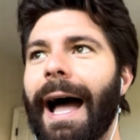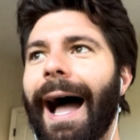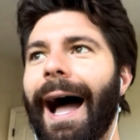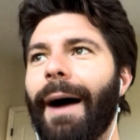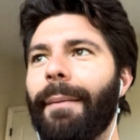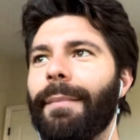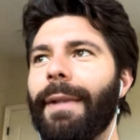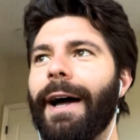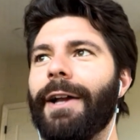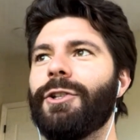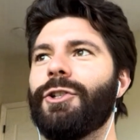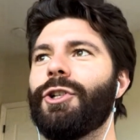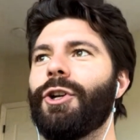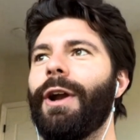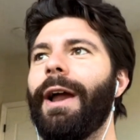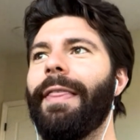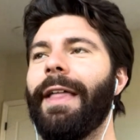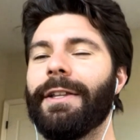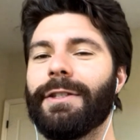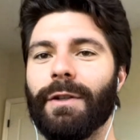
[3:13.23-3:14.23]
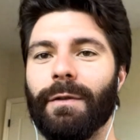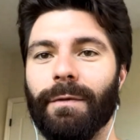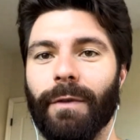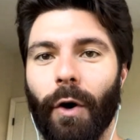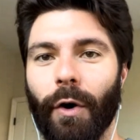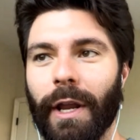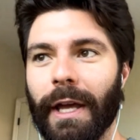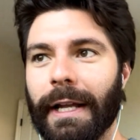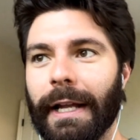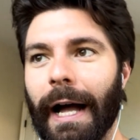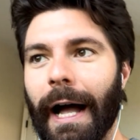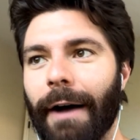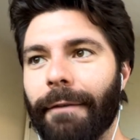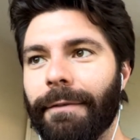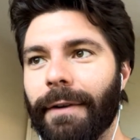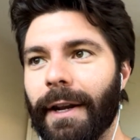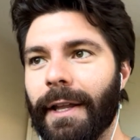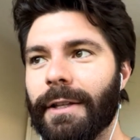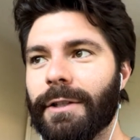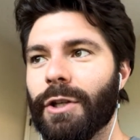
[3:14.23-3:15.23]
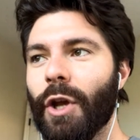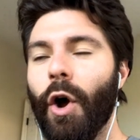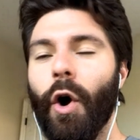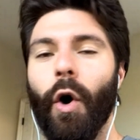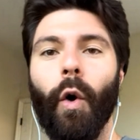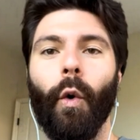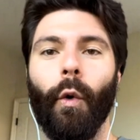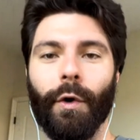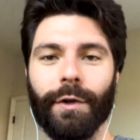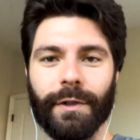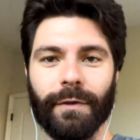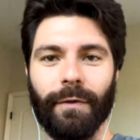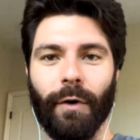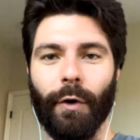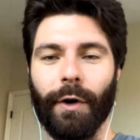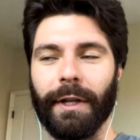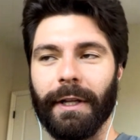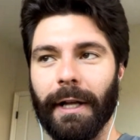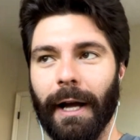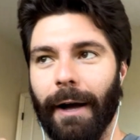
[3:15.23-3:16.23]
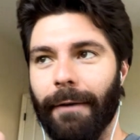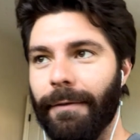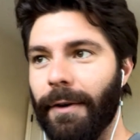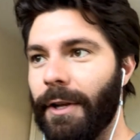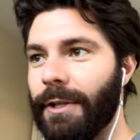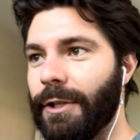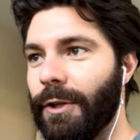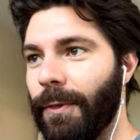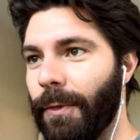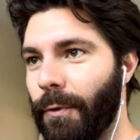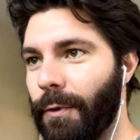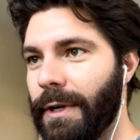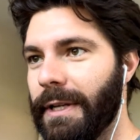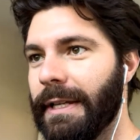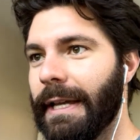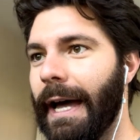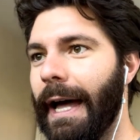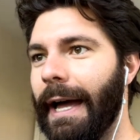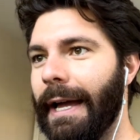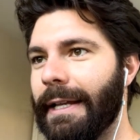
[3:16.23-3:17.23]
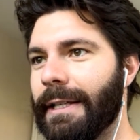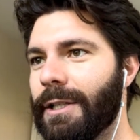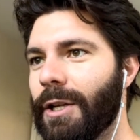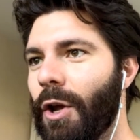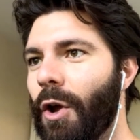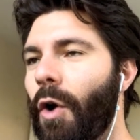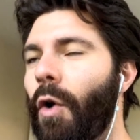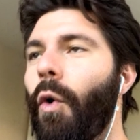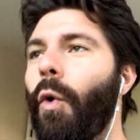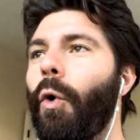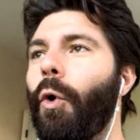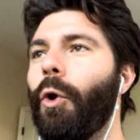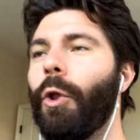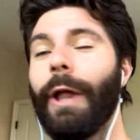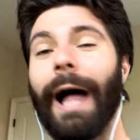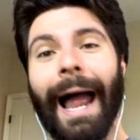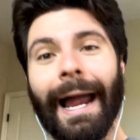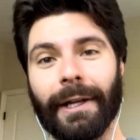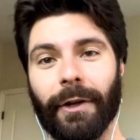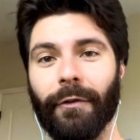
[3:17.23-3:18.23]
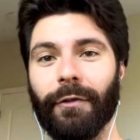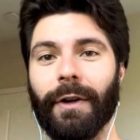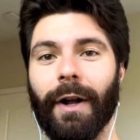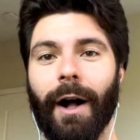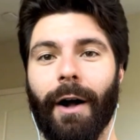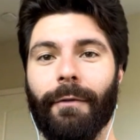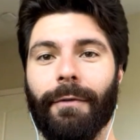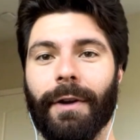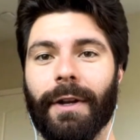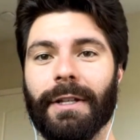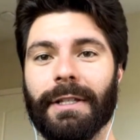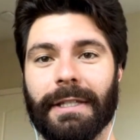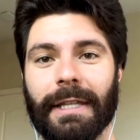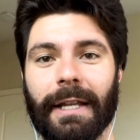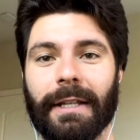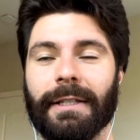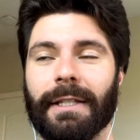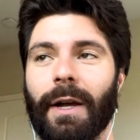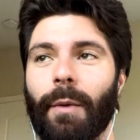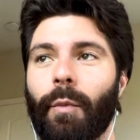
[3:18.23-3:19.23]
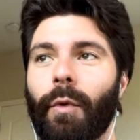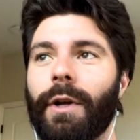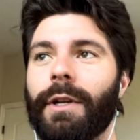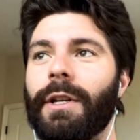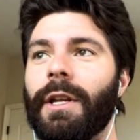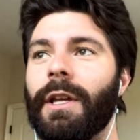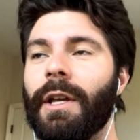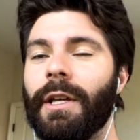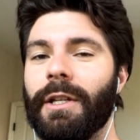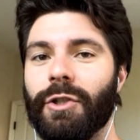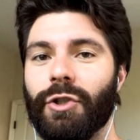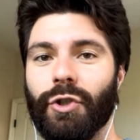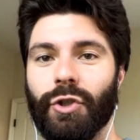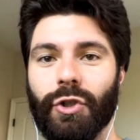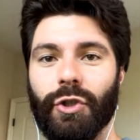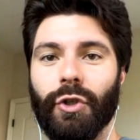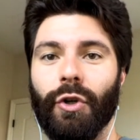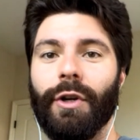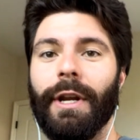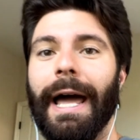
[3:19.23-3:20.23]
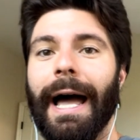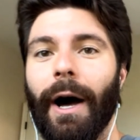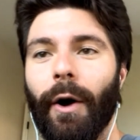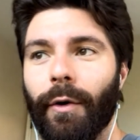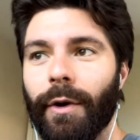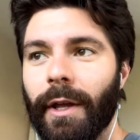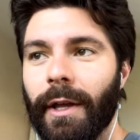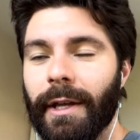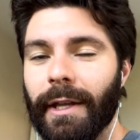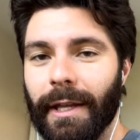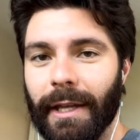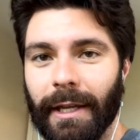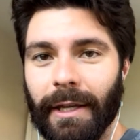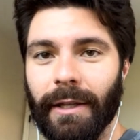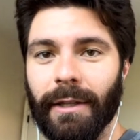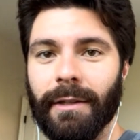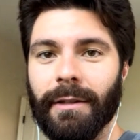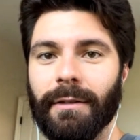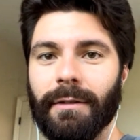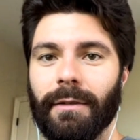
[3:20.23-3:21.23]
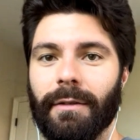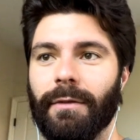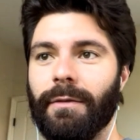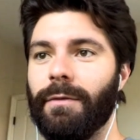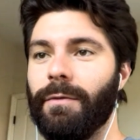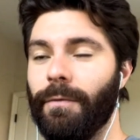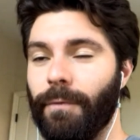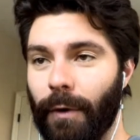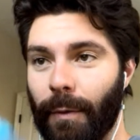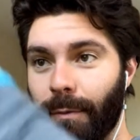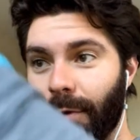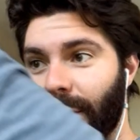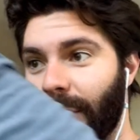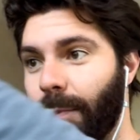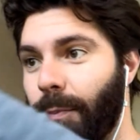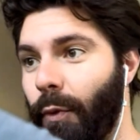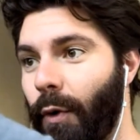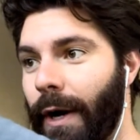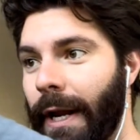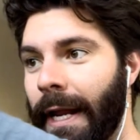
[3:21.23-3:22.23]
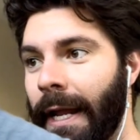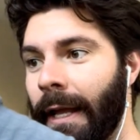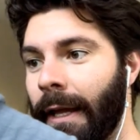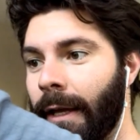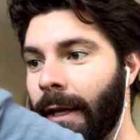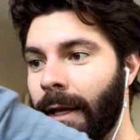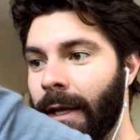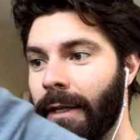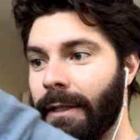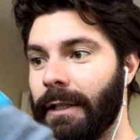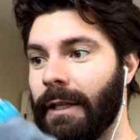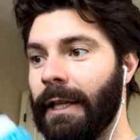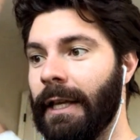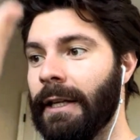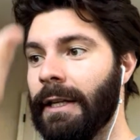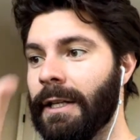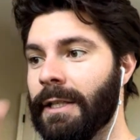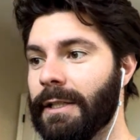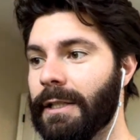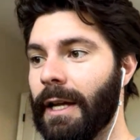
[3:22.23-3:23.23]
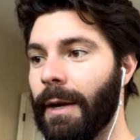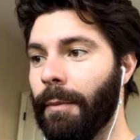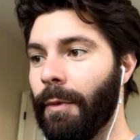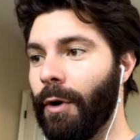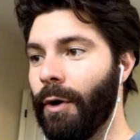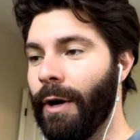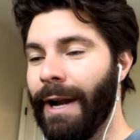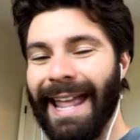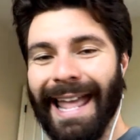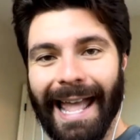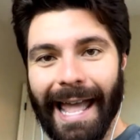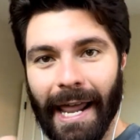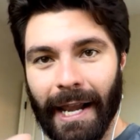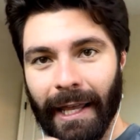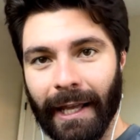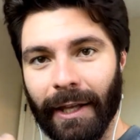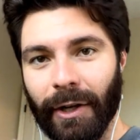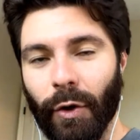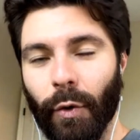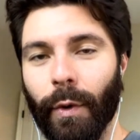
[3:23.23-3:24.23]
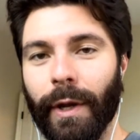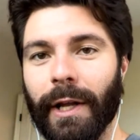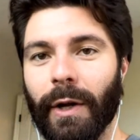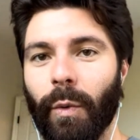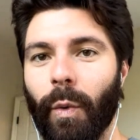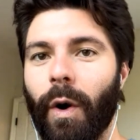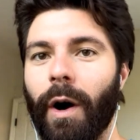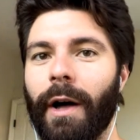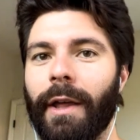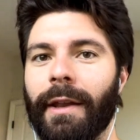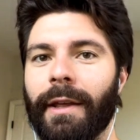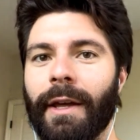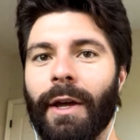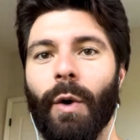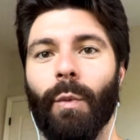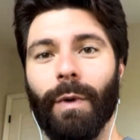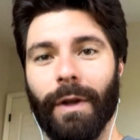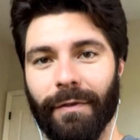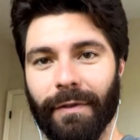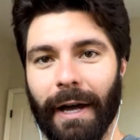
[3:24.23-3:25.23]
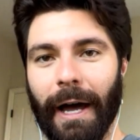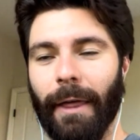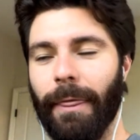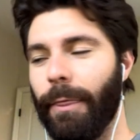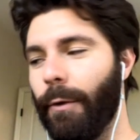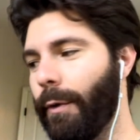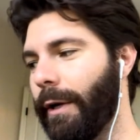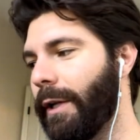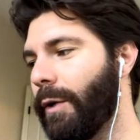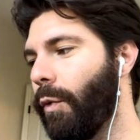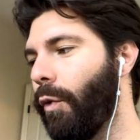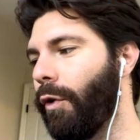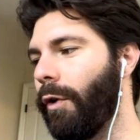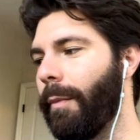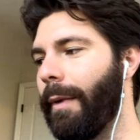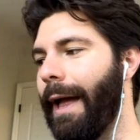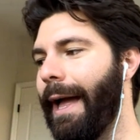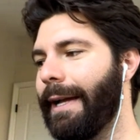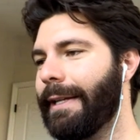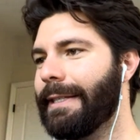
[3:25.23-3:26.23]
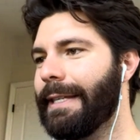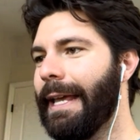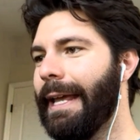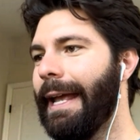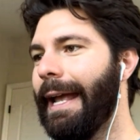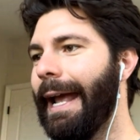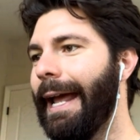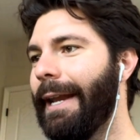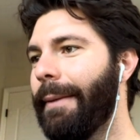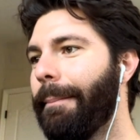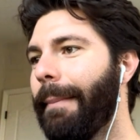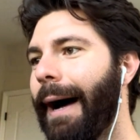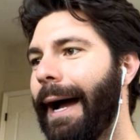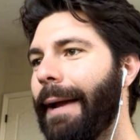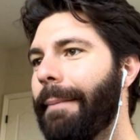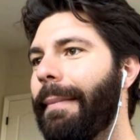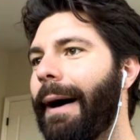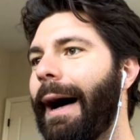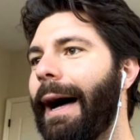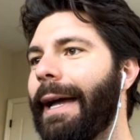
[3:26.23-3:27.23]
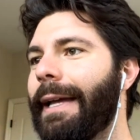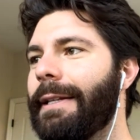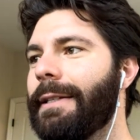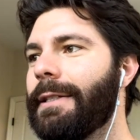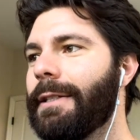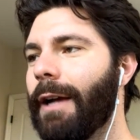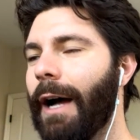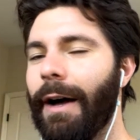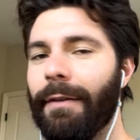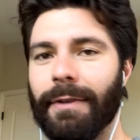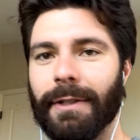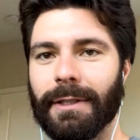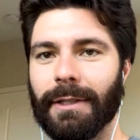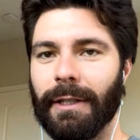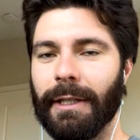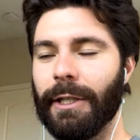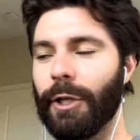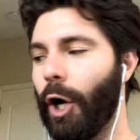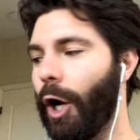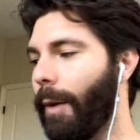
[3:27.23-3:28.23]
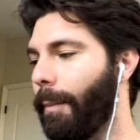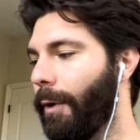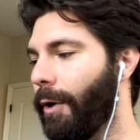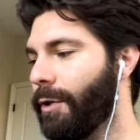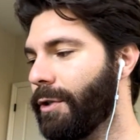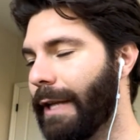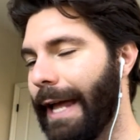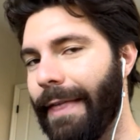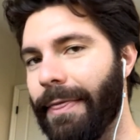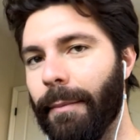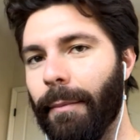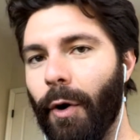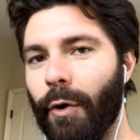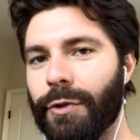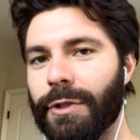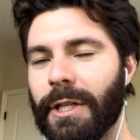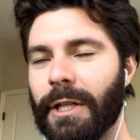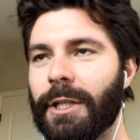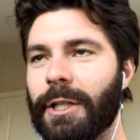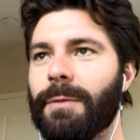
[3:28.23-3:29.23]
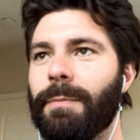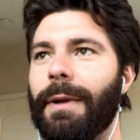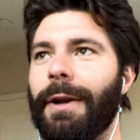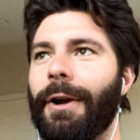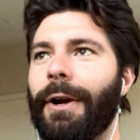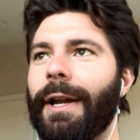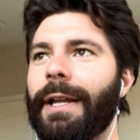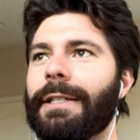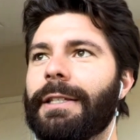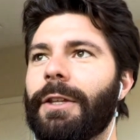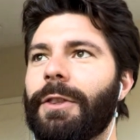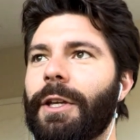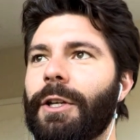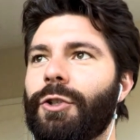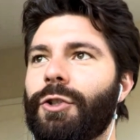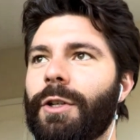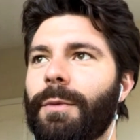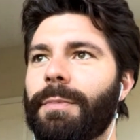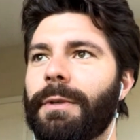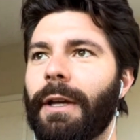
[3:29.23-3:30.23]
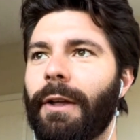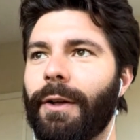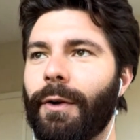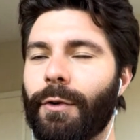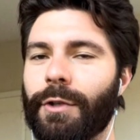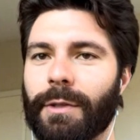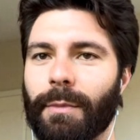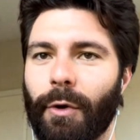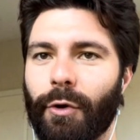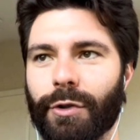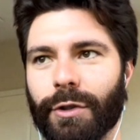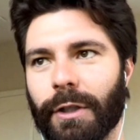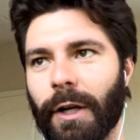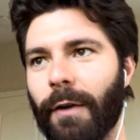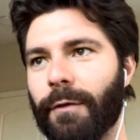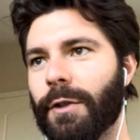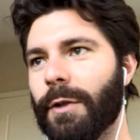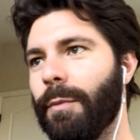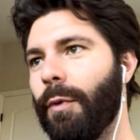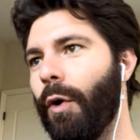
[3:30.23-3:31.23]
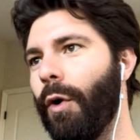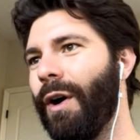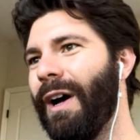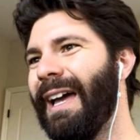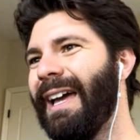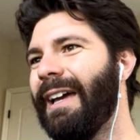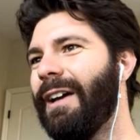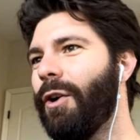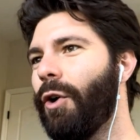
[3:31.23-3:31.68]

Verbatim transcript: I'm not sure how that's a vote of confidence or it's a vote in confidence in three guys or a lack of confidence that someone stood out in from spring to the end of summer, heading into week one, we've got three quarterbacks. And in my mind, obviously, Garbers I had the most experience. I think Chip Kelly was the most comfortable.